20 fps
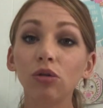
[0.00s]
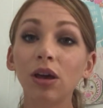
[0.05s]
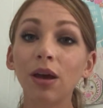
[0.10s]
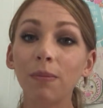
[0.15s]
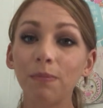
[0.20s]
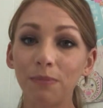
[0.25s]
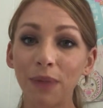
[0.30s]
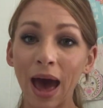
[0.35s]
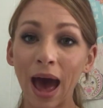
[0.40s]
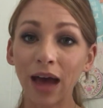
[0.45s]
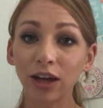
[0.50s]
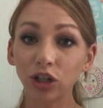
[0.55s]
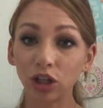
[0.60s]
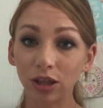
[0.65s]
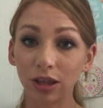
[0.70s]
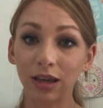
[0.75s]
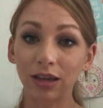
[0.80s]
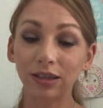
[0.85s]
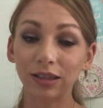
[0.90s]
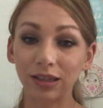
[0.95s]
can batch
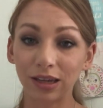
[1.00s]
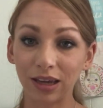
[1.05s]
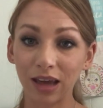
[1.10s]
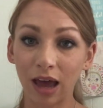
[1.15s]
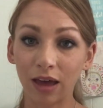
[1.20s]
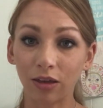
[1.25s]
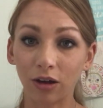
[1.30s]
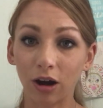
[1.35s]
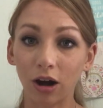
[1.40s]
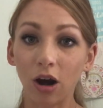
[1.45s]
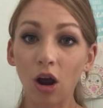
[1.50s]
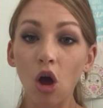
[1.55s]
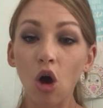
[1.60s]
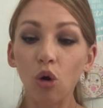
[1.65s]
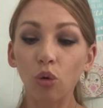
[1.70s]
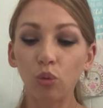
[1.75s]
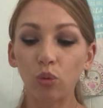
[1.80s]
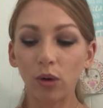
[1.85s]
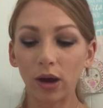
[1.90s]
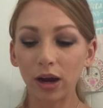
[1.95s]
things together.
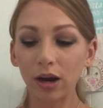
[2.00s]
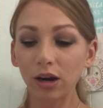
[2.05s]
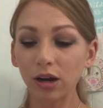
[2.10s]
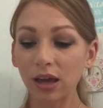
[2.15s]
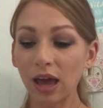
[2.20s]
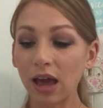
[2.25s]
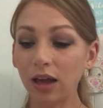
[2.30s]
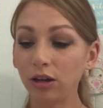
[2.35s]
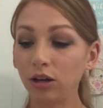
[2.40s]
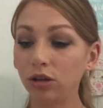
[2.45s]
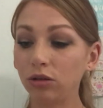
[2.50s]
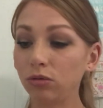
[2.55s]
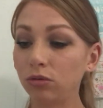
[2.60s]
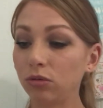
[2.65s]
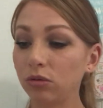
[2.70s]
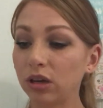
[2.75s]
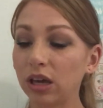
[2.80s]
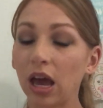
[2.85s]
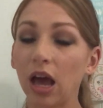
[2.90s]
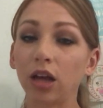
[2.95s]
Where can you